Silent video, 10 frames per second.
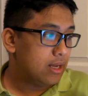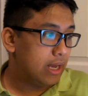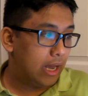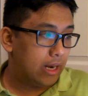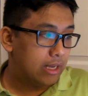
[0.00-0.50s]

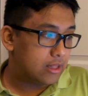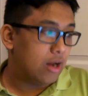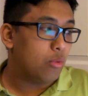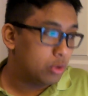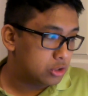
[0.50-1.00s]
And I
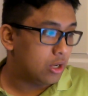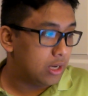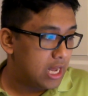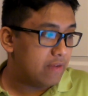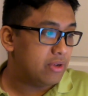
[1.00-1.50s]
thought Rashad
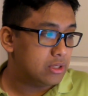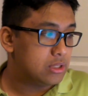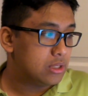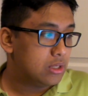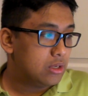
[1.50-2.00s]

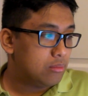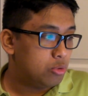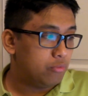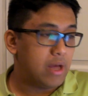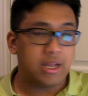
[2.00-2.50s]
Evans
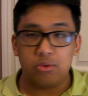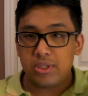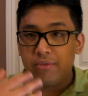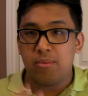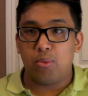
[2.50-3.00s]
Prove that he
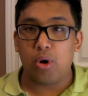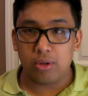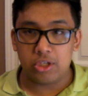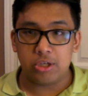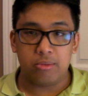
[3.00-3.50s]
was even more
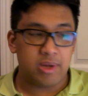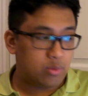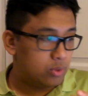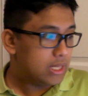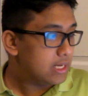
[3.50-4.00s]
legitimate
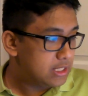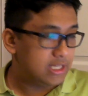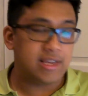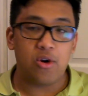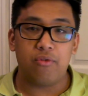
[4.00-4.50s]
with that
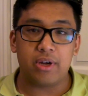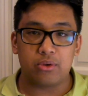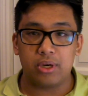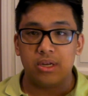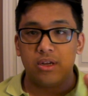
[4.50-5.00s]
TKO
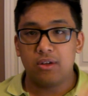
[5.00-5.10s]
victory.